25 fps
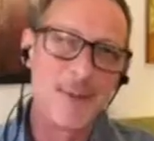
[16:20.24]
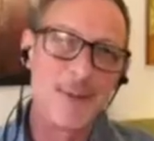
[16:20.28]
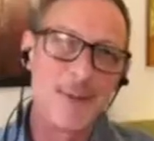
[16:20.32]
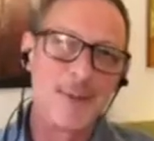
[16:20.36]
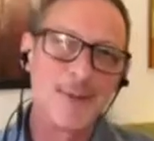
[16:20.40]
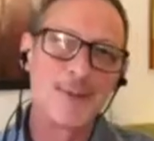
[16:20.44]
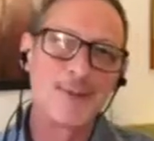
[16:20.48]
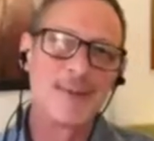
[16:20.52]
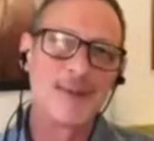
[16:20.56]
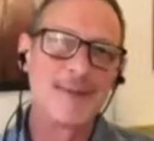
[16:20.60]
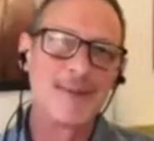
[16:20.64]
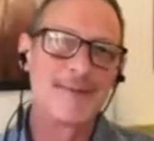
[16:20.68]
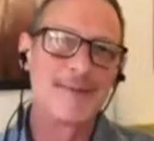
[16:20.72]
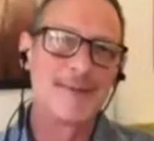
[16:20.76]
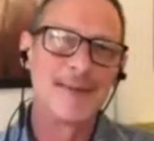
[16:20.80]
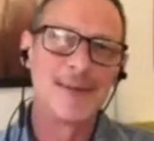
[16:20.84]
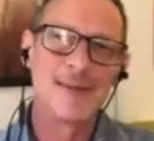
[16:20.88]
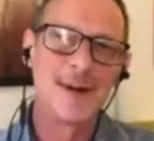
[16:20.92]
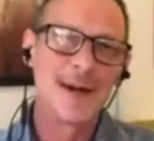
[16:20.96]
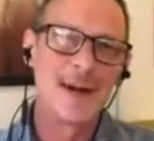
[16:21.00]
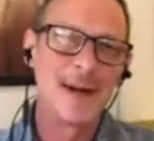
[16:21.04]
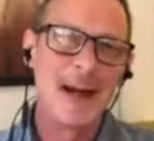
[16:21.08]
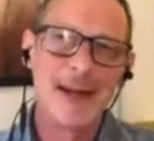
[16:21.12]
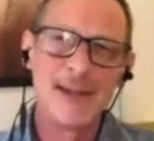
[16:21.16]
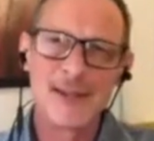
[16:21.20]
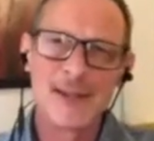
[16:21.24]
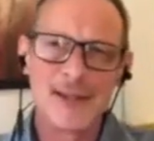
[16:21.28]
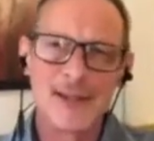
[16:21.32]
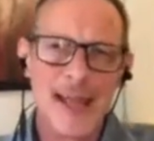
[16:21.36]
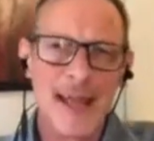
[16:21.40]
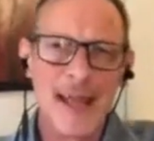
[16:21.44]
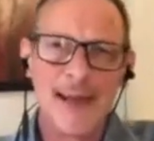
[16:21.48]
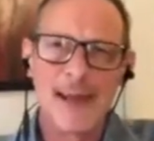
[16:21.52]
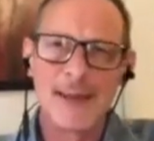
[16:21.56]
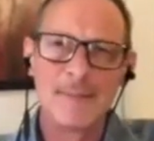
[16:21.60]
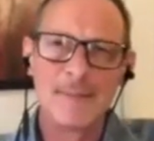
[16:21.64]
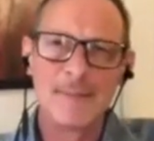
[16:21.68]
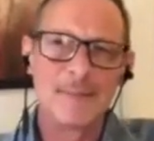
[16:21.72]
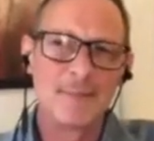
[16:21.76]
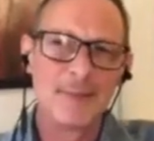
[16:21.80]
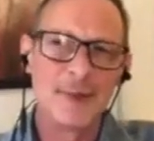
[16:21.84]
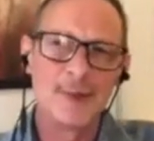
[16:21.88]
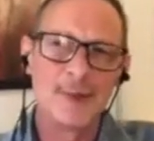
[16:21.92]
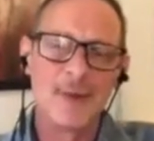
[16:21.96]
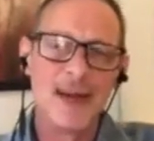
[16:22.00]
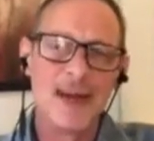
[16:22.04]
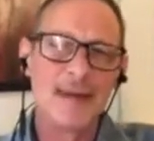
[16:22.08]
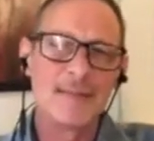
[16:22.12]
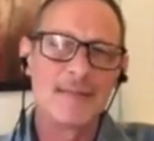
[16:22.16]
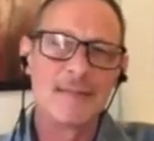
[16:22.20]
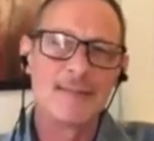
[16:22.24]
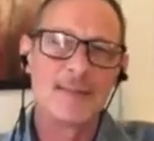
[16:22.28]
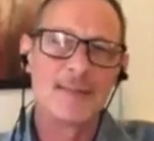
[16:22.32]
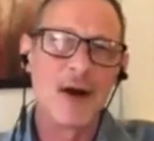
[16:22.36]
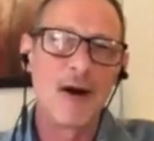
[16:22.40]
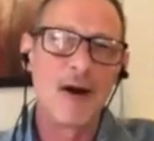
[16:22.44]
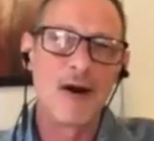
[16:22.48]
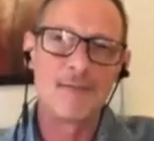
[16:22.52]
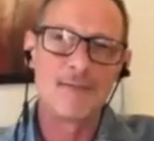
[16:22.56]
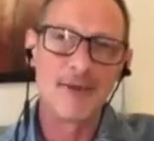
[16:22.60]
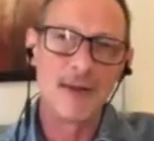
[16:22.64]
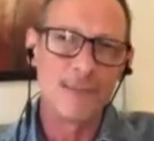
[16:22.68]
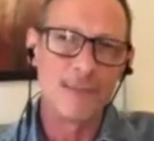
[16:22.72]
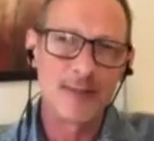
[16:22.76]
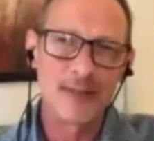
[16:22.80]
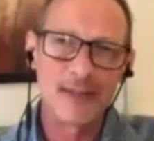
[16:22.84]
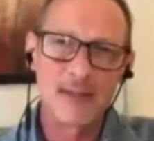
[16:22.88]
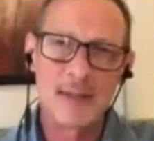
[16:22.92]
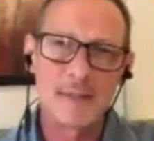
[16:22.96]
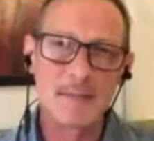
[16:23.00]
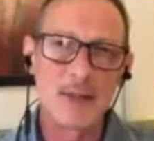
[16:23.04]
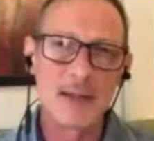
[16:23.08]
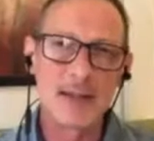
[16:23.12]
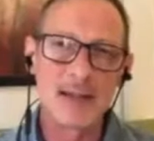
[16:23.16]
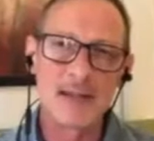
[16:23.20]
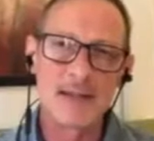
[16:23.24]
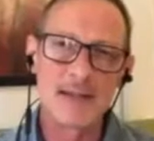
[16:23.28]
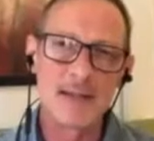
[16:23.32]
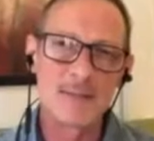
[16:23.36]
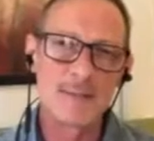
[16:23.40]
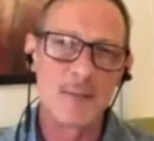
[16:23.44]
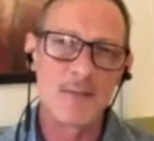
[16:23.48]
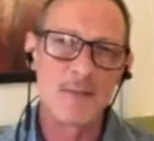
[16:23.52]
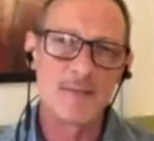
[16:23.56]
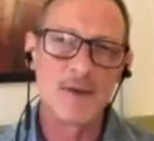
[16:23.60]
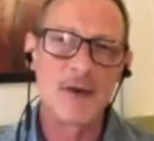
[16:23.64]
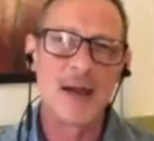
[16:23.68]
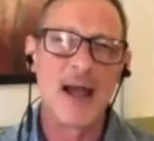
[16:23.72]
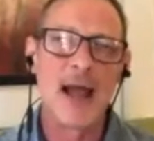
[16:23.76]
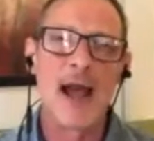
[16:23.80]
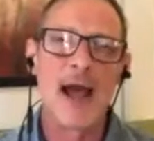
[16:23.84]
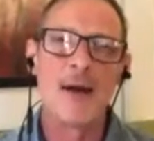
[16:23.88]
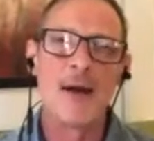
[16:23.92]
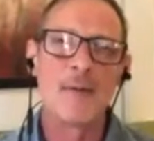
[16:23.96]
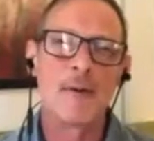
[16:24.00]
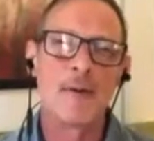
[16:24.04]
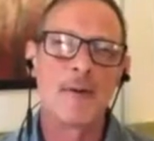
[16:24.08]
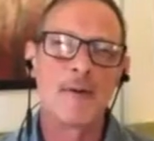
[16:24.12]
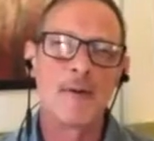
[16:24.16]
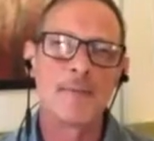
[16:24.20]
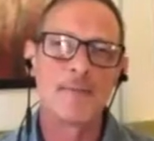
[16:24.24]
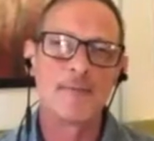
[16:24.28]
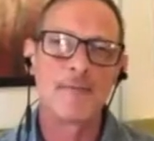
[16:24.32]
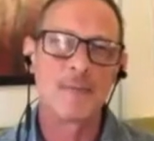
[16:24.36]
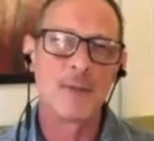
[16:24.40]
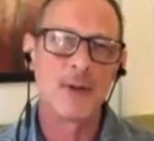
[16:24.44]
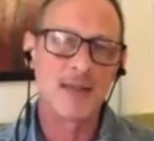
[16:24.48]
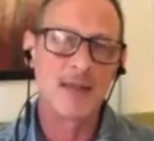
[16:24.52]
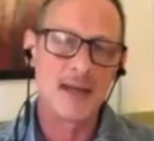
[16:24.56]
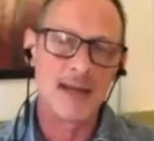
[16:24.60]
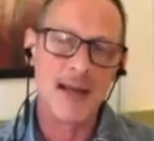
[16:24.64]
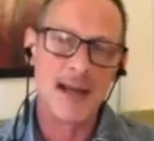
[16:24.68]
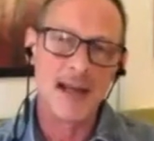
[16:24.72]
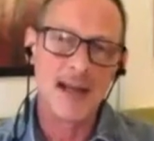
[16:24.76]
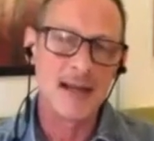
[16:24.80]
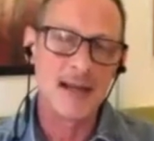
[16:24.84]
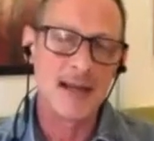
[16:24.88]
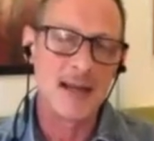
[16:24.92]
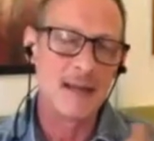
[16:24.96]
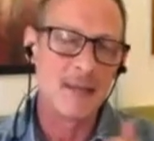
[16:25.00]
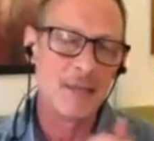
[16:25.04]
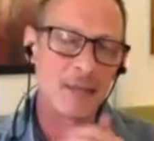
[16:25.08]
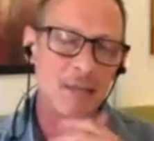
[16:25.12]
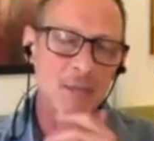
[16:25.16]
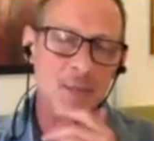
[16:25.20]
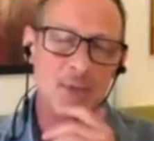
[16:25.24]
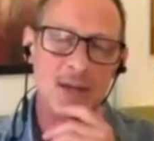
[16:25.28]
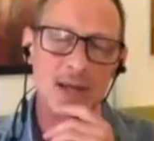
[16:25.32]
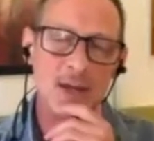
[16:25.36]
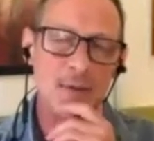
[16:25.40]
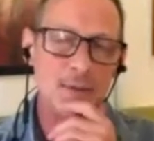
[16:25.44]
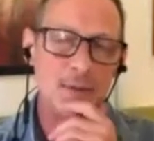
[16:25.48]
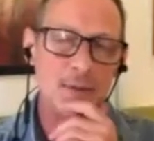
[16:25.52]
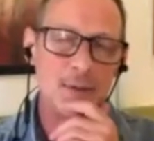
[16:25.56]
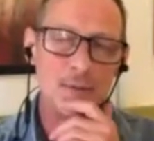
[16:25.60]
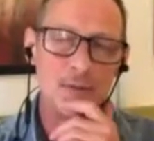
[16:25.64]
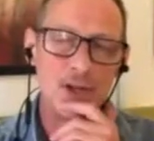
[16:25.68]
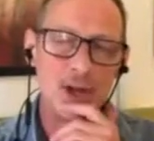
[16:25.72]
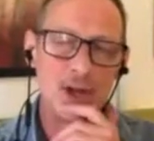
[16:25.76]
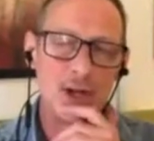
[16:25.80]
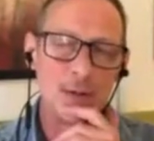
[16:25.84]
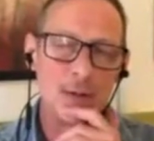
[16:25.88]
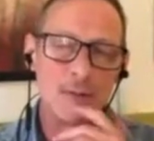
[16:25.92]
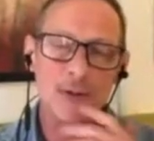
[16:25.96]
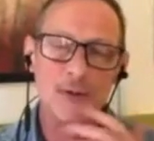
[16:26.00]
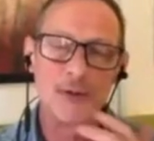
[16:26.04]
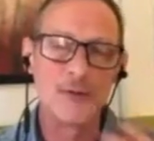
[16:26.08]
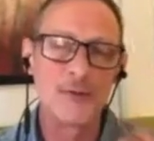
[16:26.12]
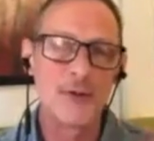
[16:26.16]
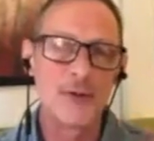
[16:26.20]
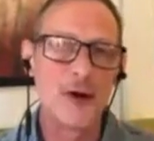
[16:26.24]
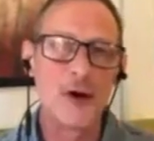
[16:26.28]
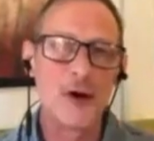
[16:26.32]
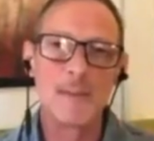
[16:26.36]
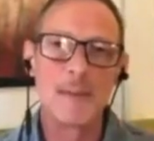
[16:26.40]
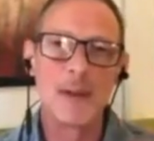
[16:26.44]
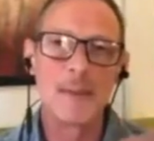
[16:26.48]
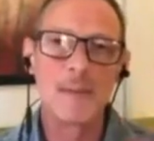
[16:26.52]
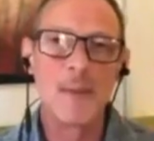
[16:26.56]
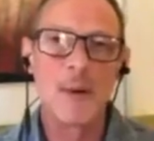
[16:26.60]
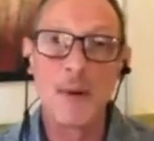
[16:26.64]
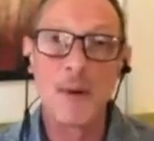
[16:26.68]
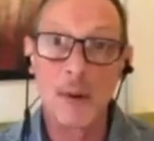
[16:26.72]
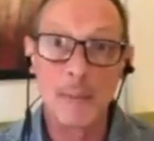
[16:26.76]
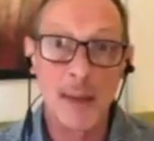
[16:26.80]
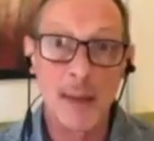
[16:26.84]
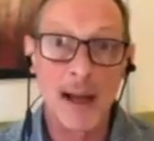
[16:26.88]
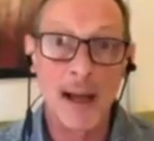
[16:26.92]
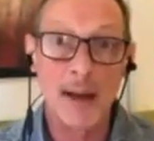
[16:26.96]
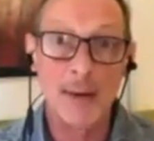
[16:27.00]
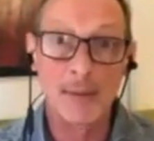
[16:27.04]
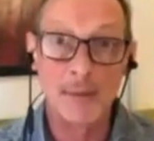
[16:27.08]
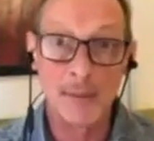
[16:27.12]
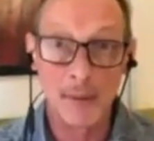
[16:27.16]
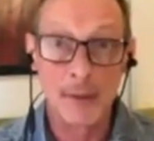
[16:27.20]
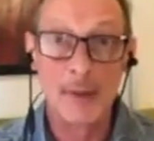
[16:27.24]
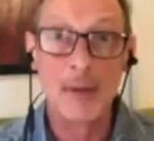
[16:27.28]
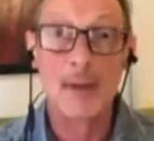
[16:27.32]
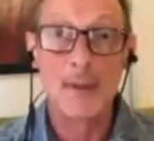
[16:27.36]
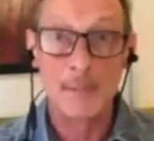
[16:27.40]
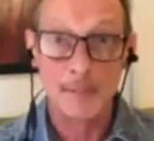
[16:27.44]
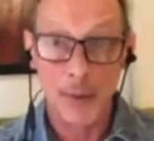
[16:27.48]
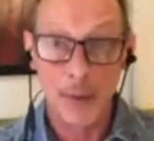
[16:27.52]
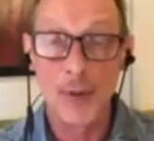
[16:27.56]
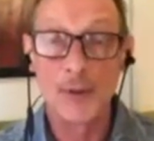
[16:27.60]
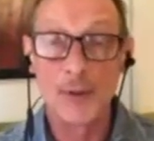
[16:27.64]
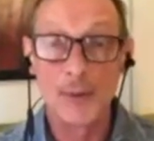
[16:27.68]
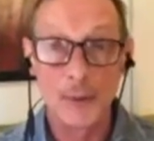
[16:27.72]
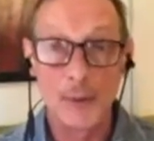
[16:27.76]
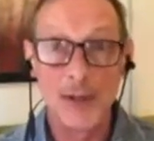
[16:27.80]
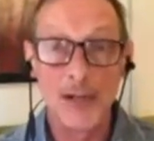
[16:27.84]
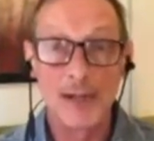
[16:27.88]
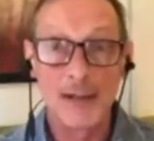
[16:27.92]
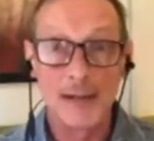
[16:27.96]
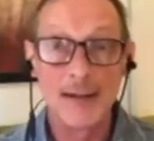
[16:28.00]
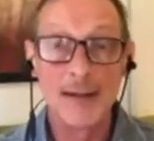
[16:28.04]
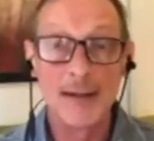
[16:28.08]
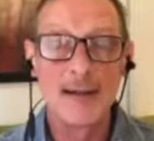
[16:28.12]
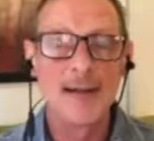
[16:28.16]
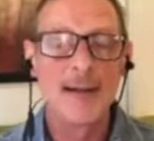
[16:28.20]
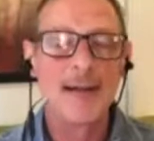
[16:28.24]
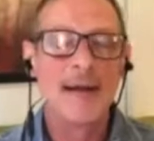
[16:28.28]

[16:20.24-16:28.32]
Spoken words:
Baldwin. You know, I just had a great coffee with somebody and spoke for an hour with an 83-year-old gentleman who taught me more about Baldwin.